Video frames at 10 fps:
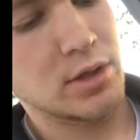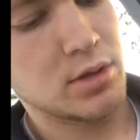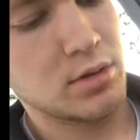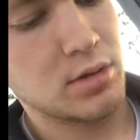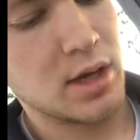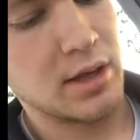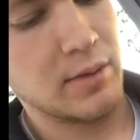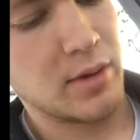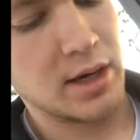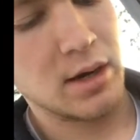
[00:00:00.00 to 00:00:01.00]
which I
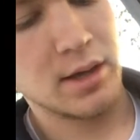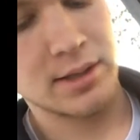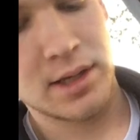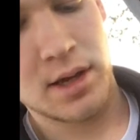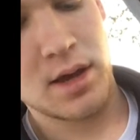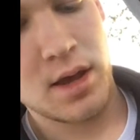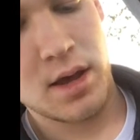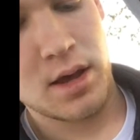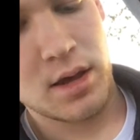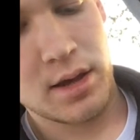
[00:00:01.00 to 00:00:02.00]
think mine does,
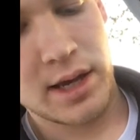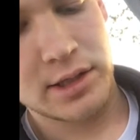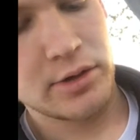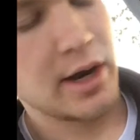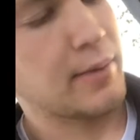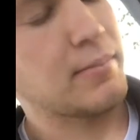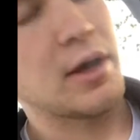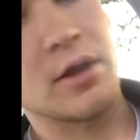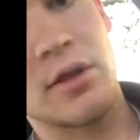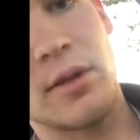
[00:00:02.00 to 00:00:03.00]
that's alright.
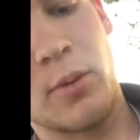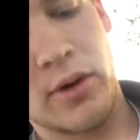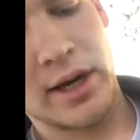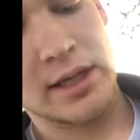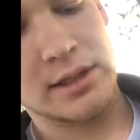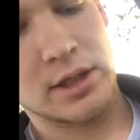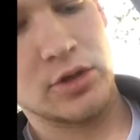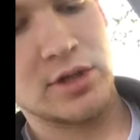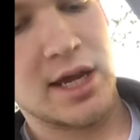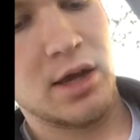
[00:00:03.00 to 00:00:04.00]
But the point is,
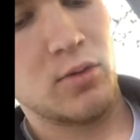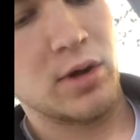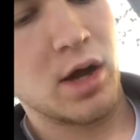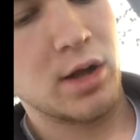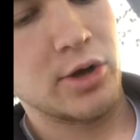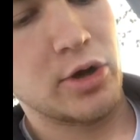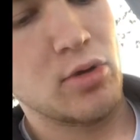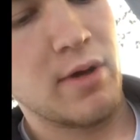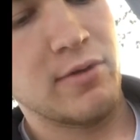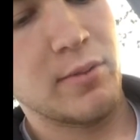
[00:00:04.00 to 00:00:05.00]
you take what color
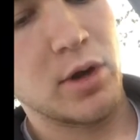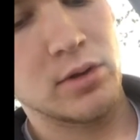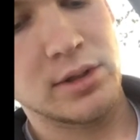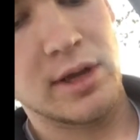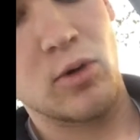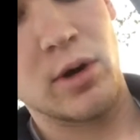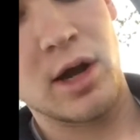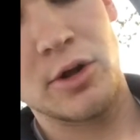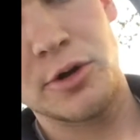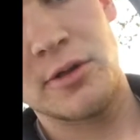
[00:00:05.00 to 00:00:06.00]
you love the most and what
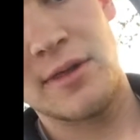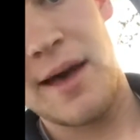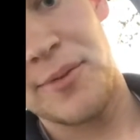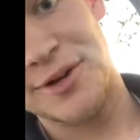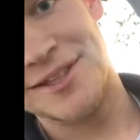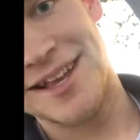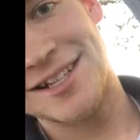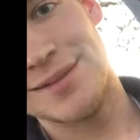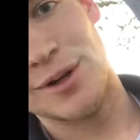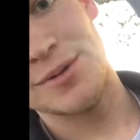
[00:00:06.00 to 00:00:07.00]
color that person
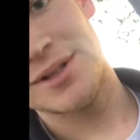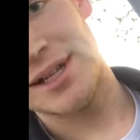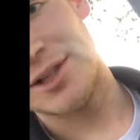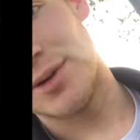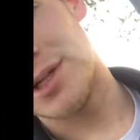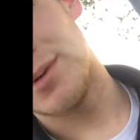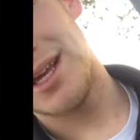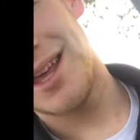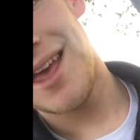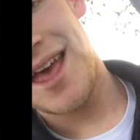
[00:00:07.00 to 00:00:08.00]
likes the most, because that's always
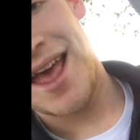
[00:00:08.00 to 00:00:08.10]
sweet,